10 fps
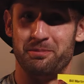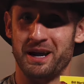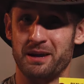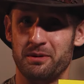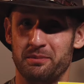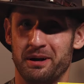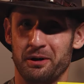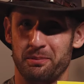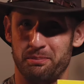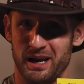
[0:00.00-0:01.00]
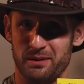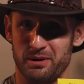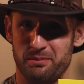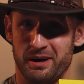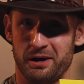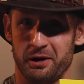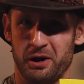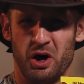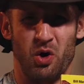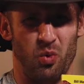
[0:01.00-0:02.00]
Baby
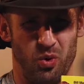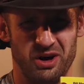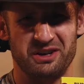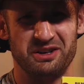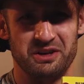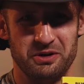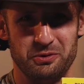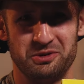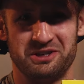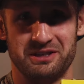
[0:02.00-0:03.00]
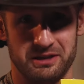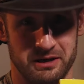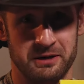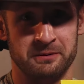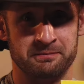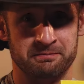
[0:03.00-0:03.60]
Bear, What Do You See?